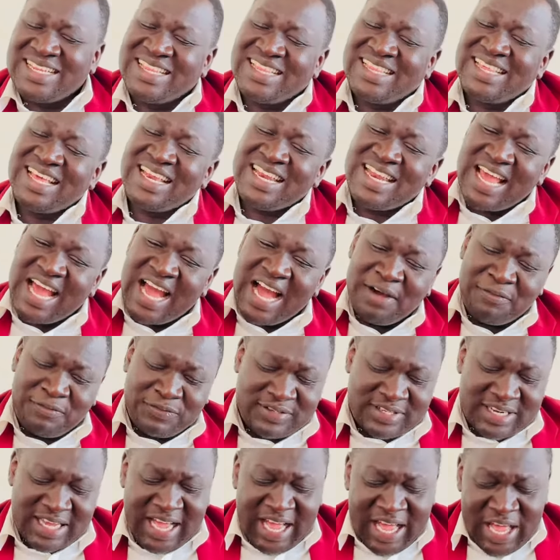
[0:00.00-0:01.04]
Then
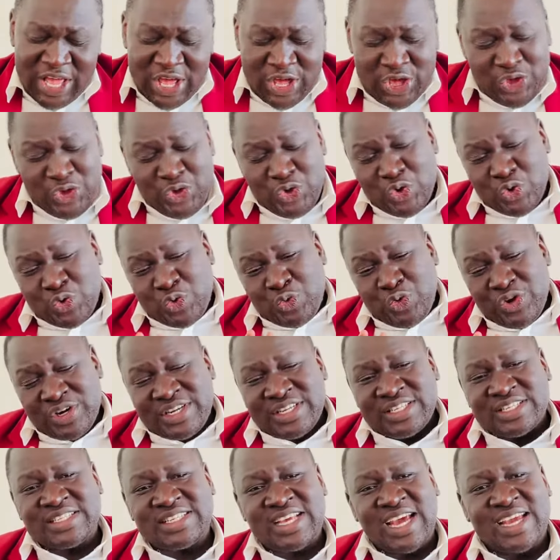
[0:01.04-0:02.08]
after, you
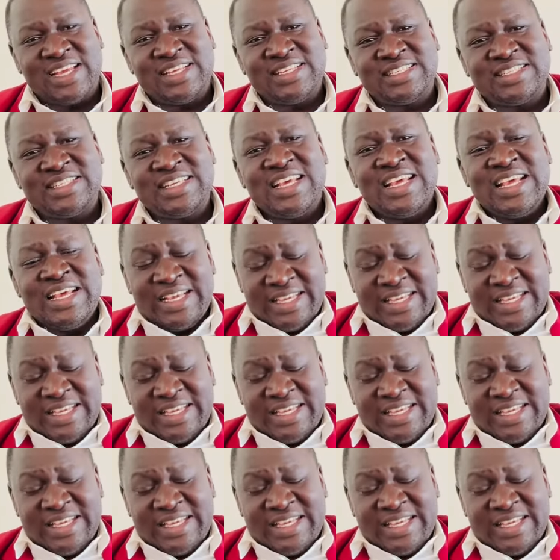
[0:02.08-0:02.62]
criticize